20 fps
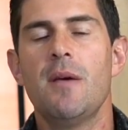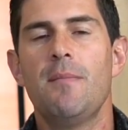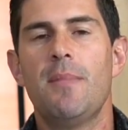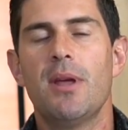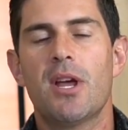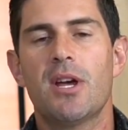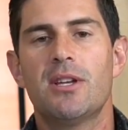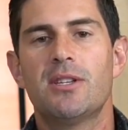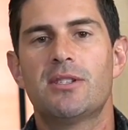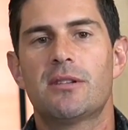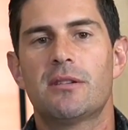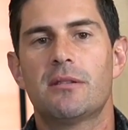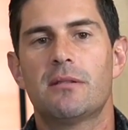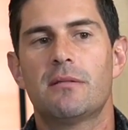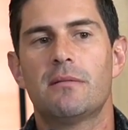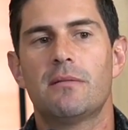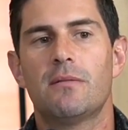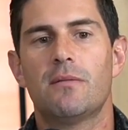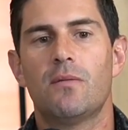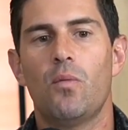because
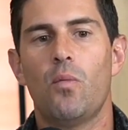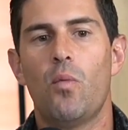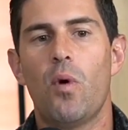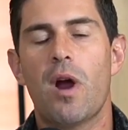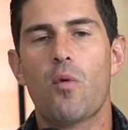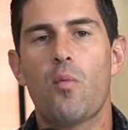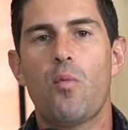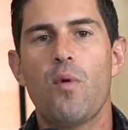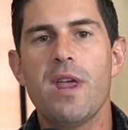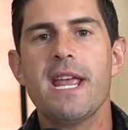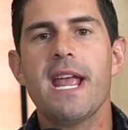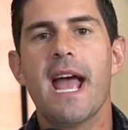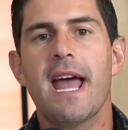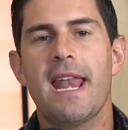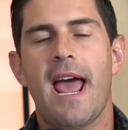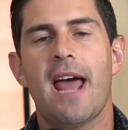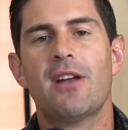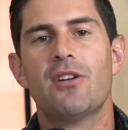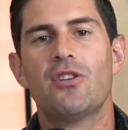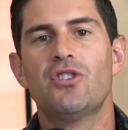where we
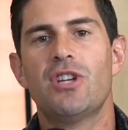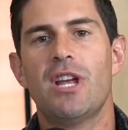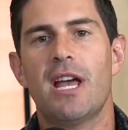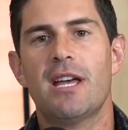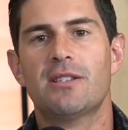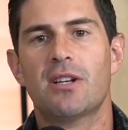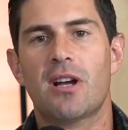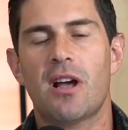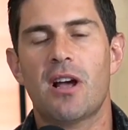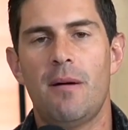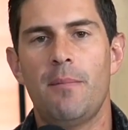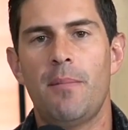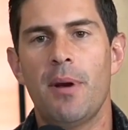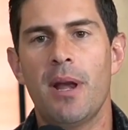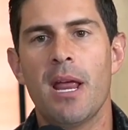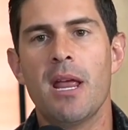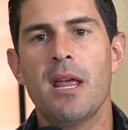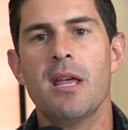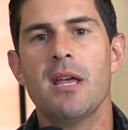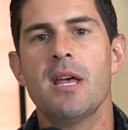get energy as a
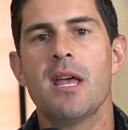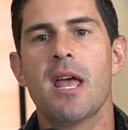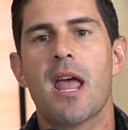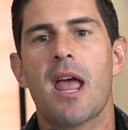company